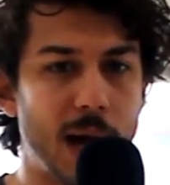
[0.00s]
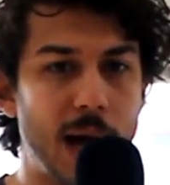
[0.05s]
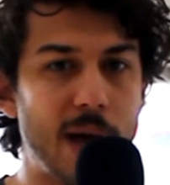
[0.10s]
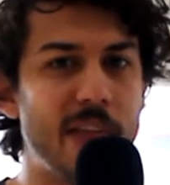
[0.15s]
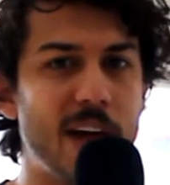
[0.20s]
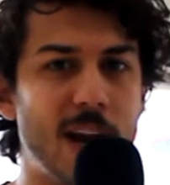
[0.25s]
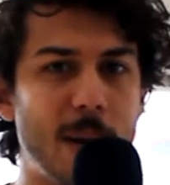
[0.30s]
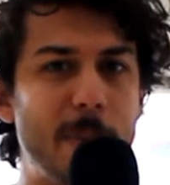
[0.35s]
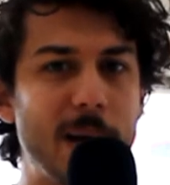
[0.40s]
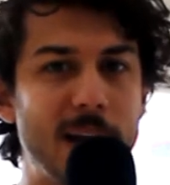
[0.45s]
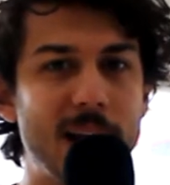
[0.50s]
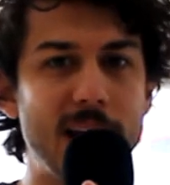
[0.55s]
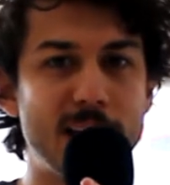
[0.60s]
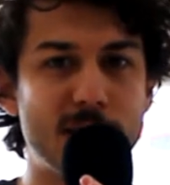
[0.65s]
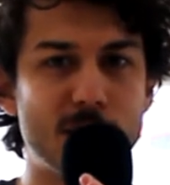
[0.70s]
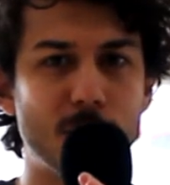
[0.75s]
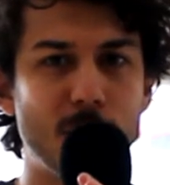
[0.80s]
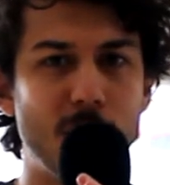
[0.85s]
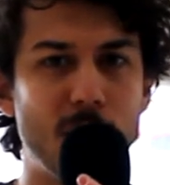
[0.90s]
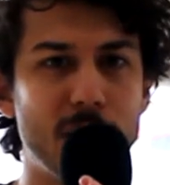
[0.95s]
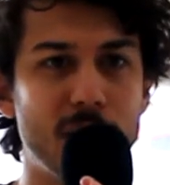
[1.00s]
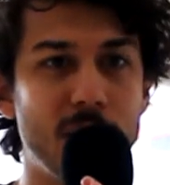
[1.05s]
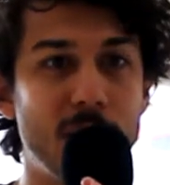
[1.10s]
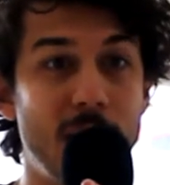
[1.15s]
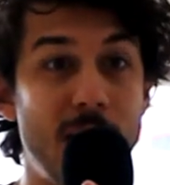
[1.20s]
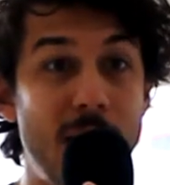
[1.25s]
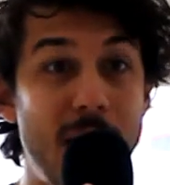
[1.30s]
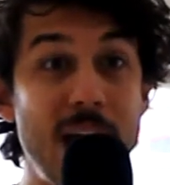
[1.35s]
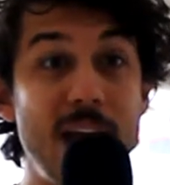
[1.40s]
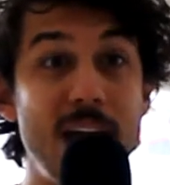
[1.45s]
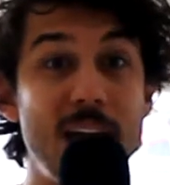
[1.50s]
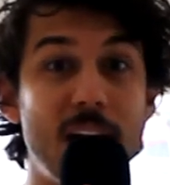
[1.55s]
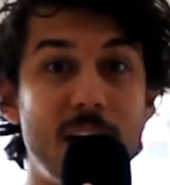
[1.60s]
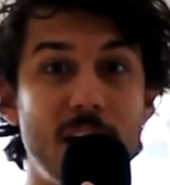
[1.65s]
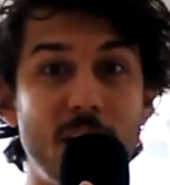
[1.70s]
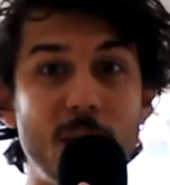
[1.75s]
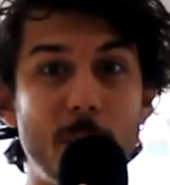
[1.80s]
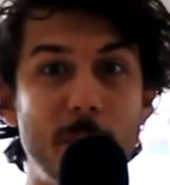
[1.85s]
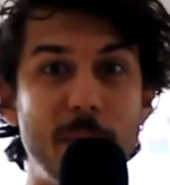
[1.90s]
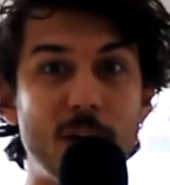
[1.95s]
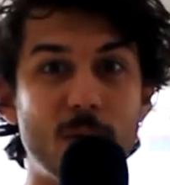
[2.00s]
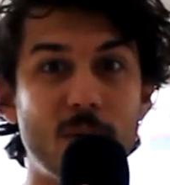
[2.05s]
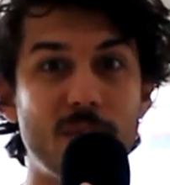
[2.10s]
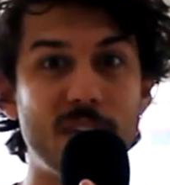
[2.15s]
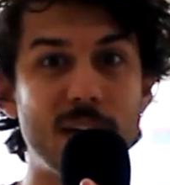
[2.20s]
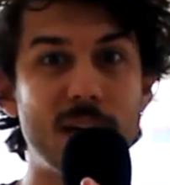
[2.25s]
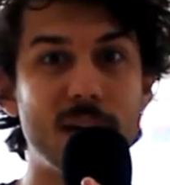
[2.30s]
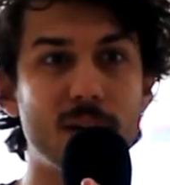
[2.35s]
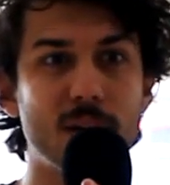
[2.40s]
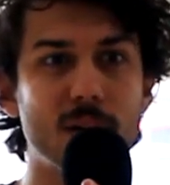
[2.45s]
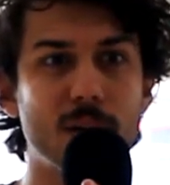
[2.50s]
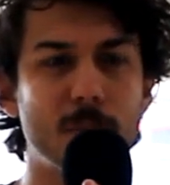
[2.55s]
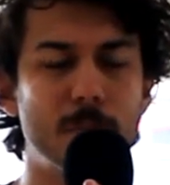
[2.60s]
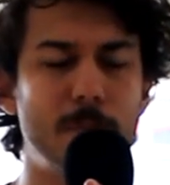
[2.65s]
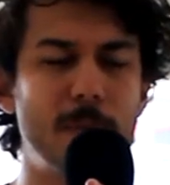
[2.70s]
And then a bit later on, hey, another big reveal.